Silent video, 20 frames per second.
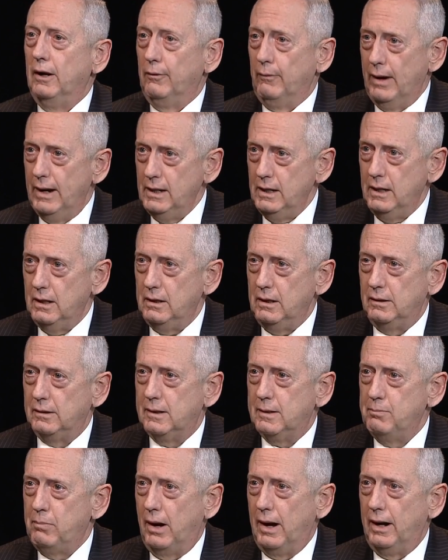
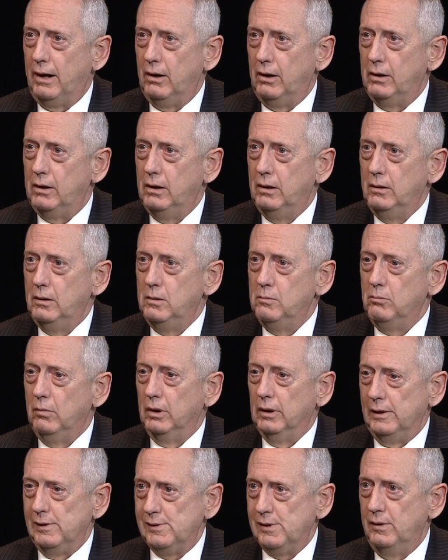Iranian-inspired
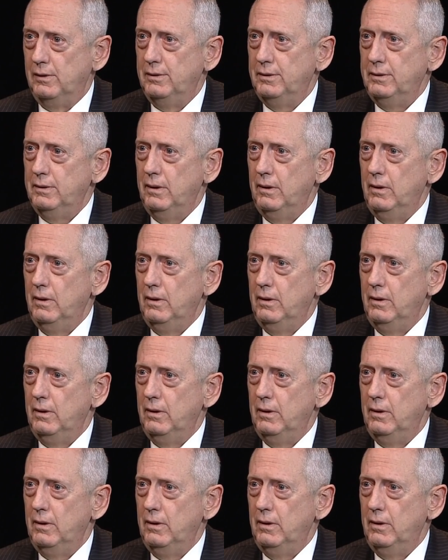militias,